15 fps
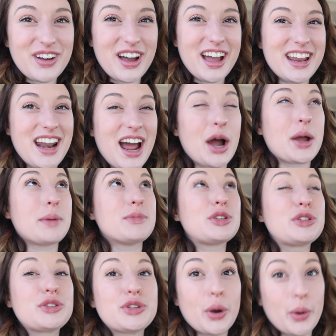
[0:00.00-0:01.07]
fun. I'm
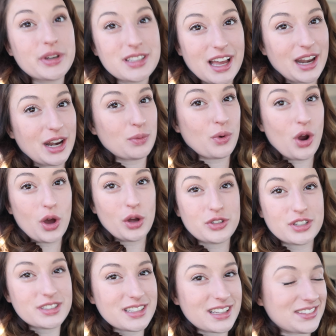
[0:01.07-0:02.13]
so excited. We're all
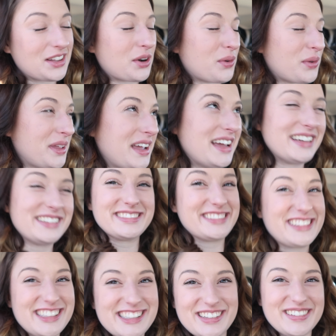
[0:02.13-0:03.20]
just literally
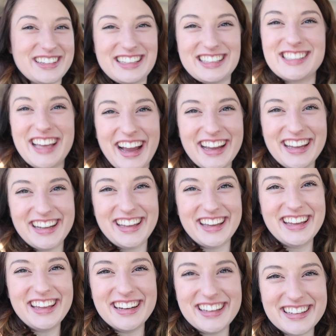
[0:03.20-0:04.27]
so
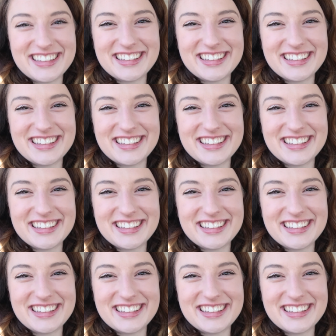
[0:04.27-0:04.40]
excited.